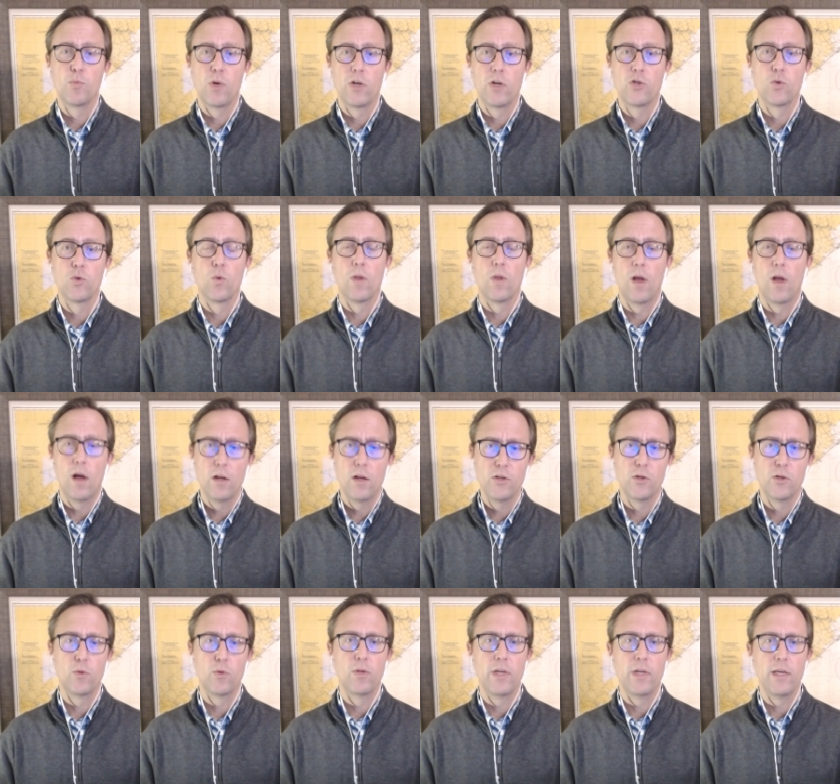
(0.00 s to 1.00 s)
this pressure will
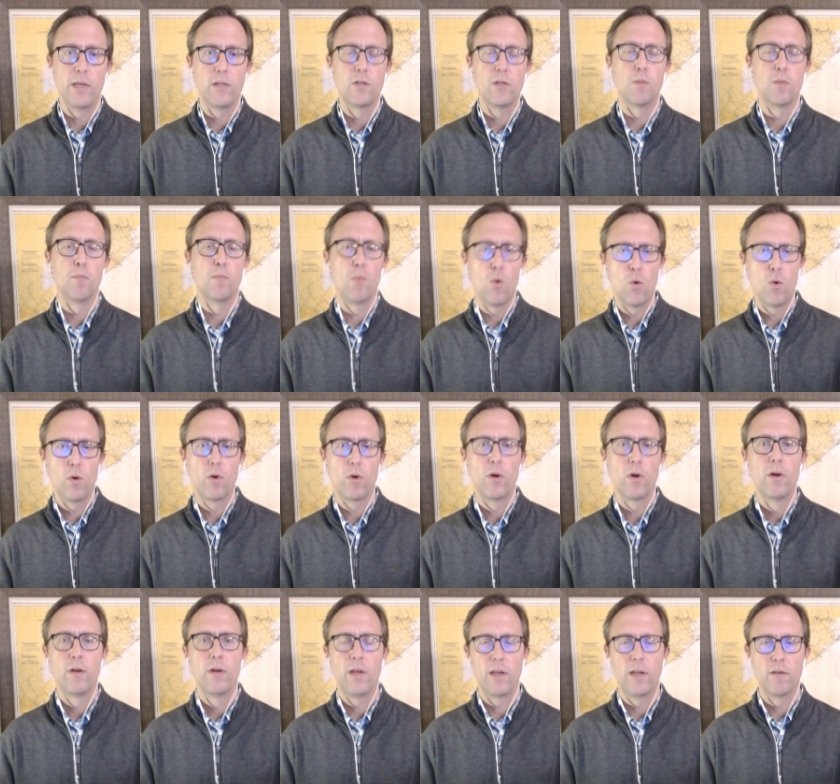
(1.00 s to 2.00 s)
also lead to
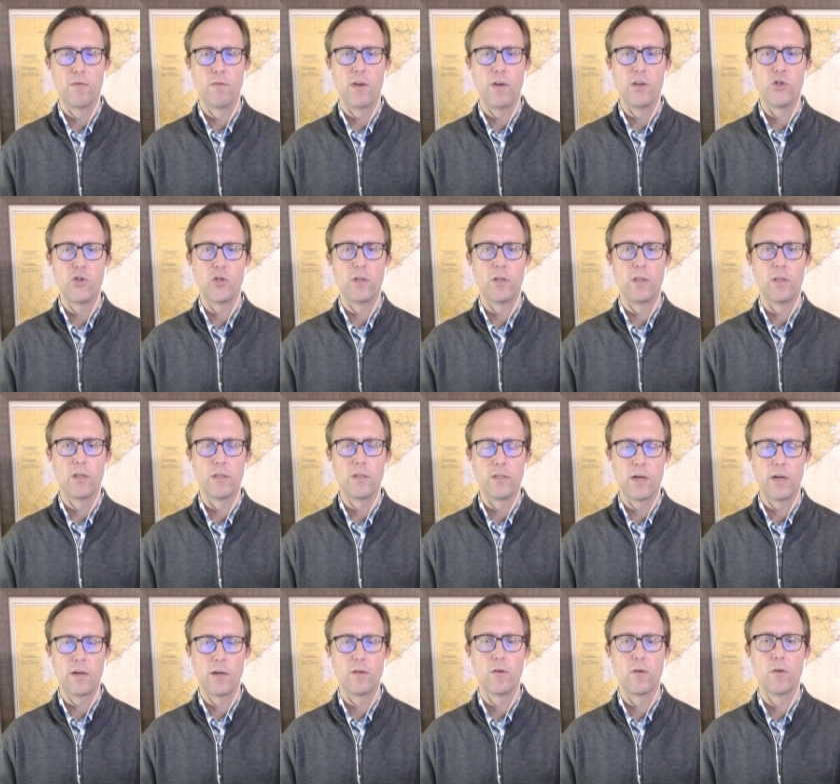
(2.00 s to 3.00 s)
more innovation in this
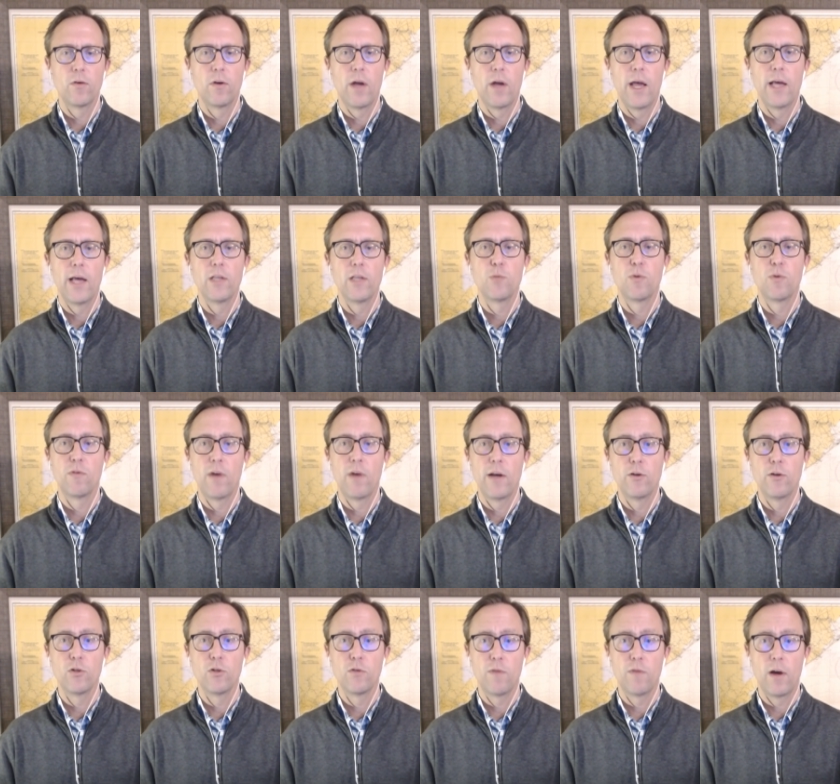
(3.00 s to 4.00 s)
sector as
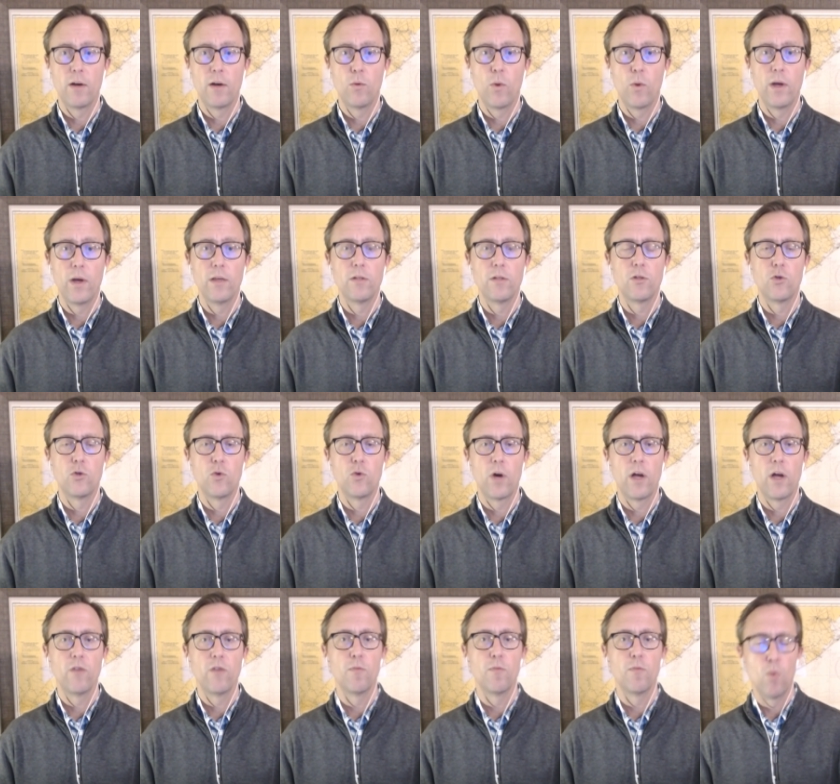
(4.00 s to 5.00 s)
providers find ways to
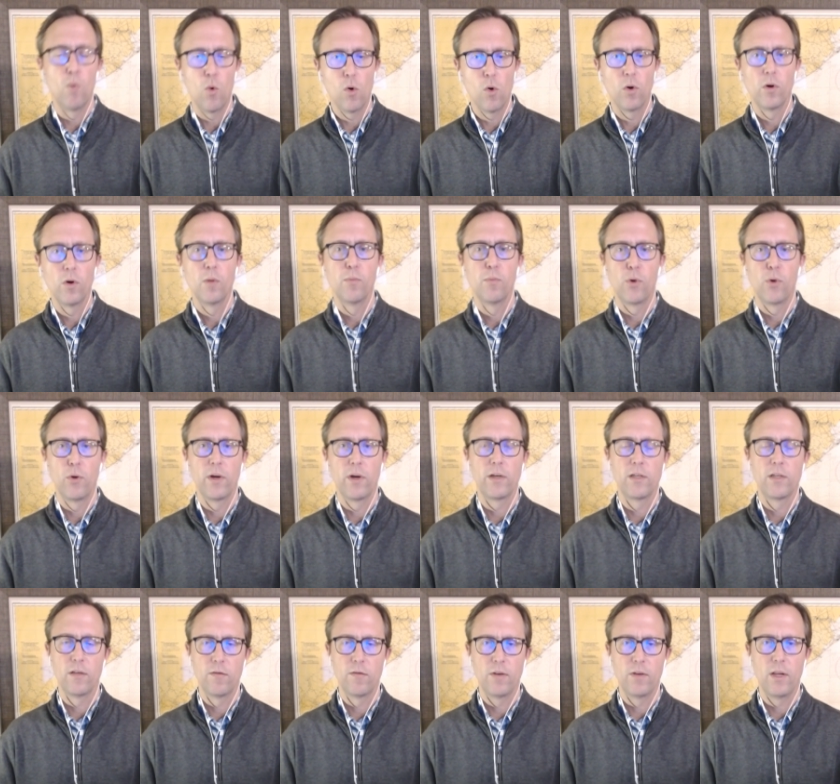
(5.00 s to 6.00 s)
drive more
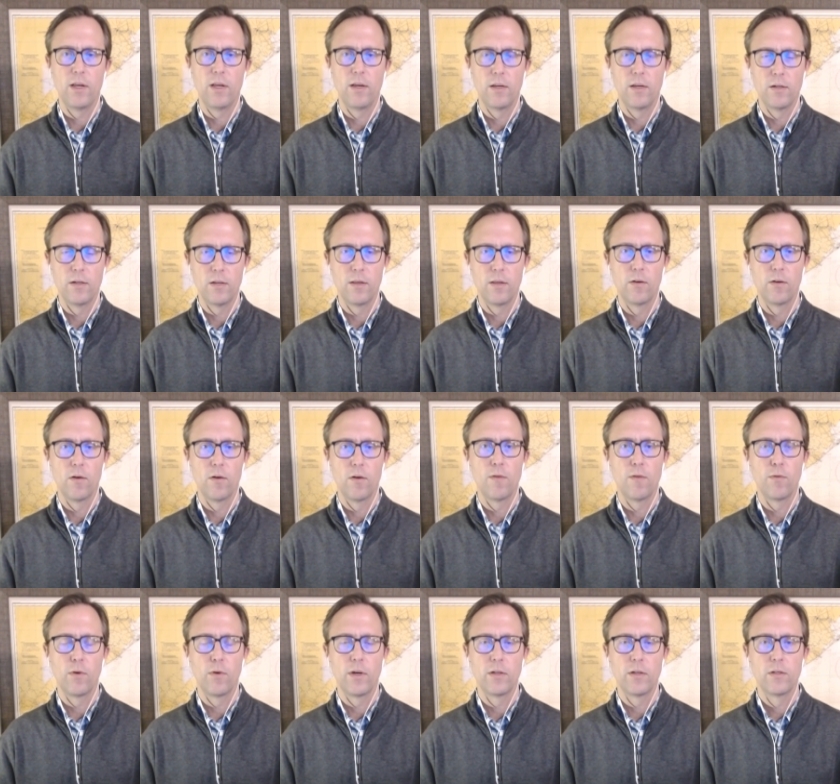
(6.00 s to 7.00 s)
productivity into their
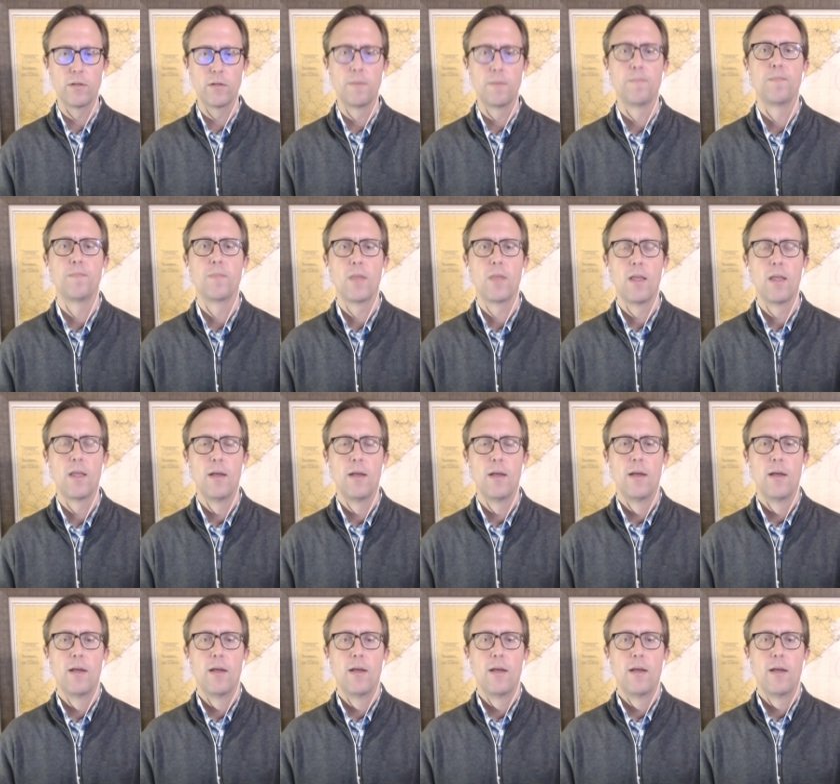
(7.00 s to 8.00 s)
offerings.
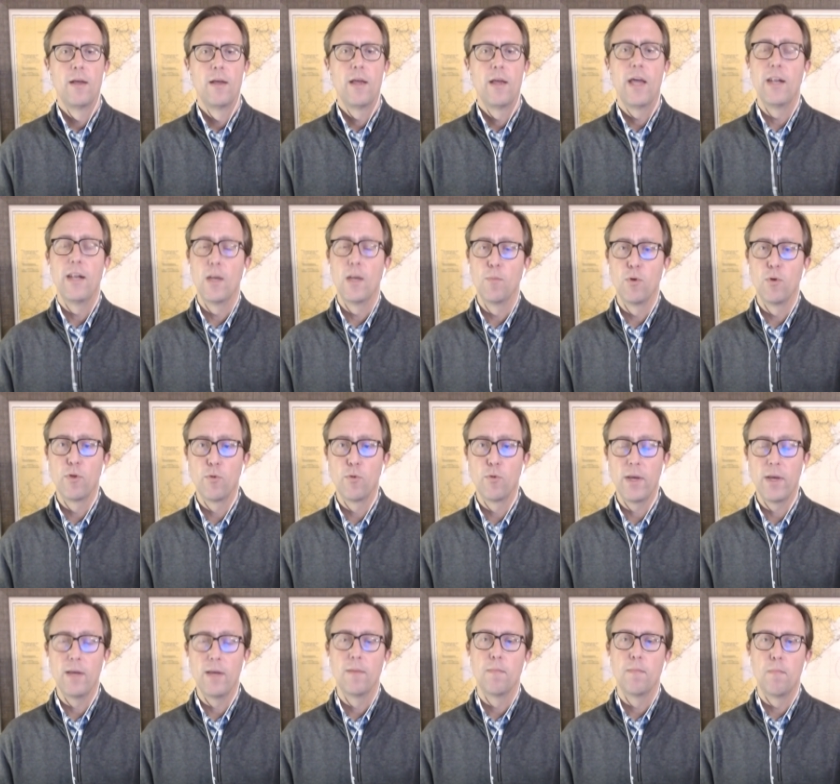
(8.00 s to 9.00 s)
And number
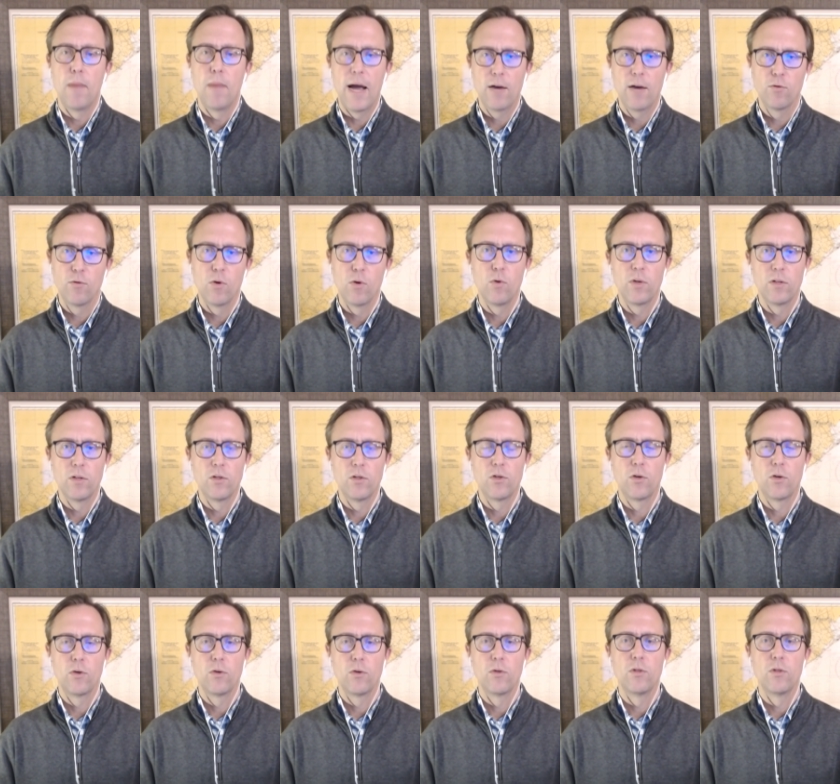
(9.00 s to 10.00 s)
three, macro
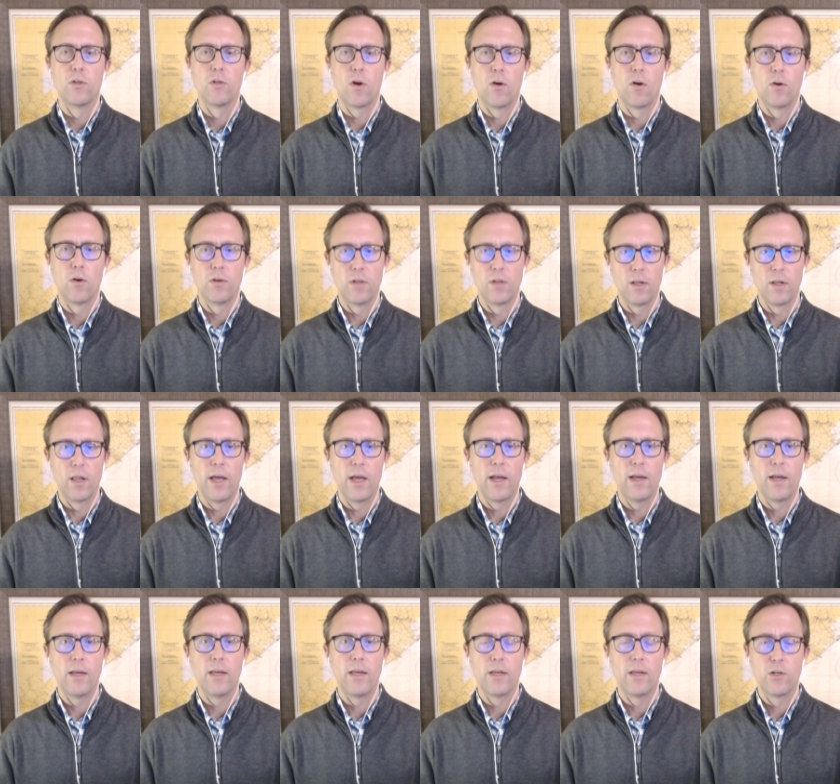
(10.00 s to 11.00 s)
concerns are
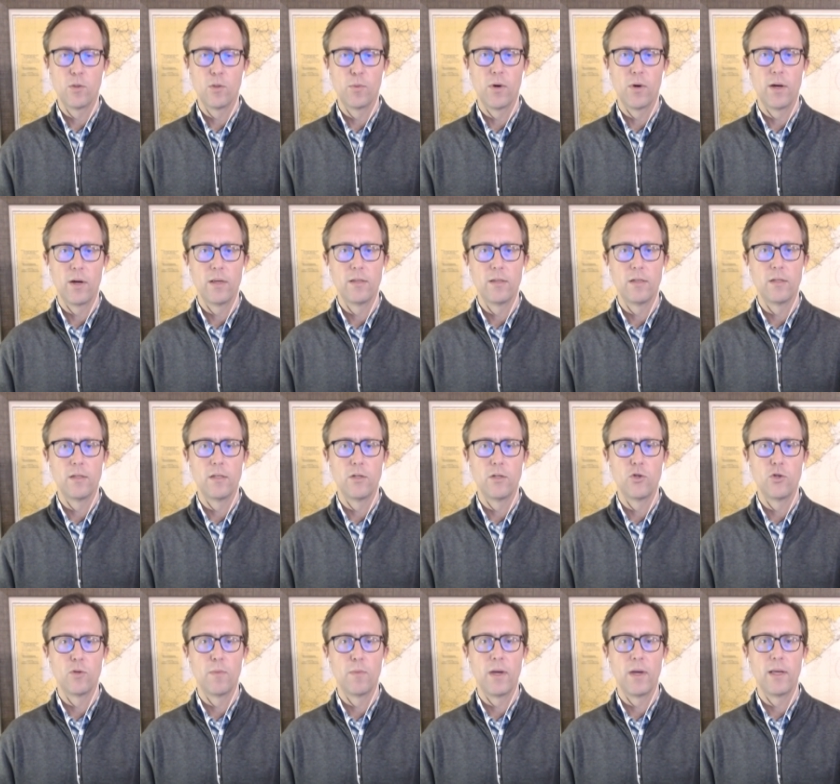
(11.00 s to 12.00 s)
delaying enterprise
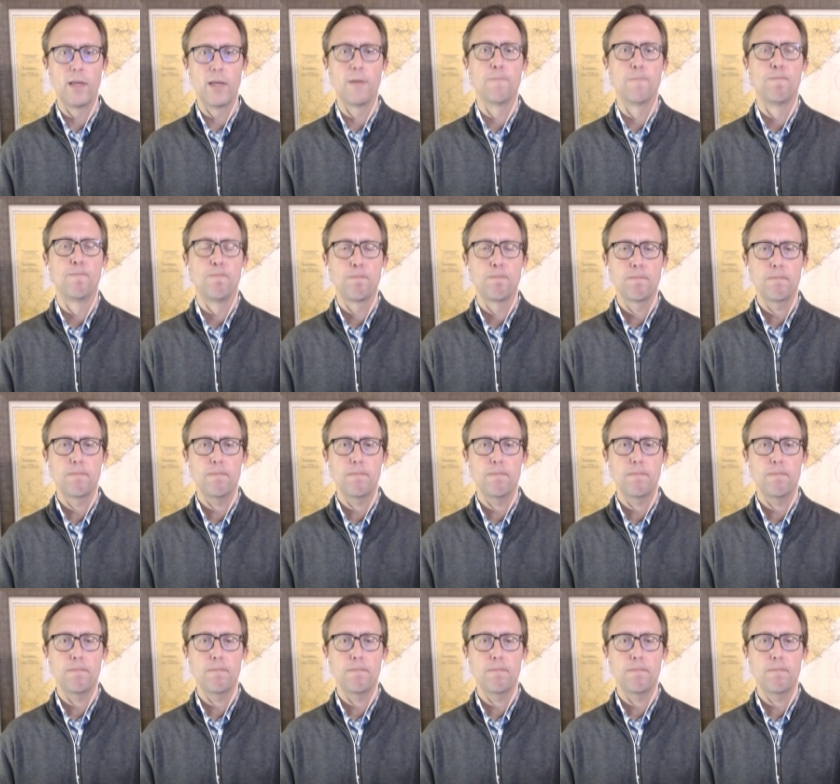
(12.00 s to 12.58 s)
decision making.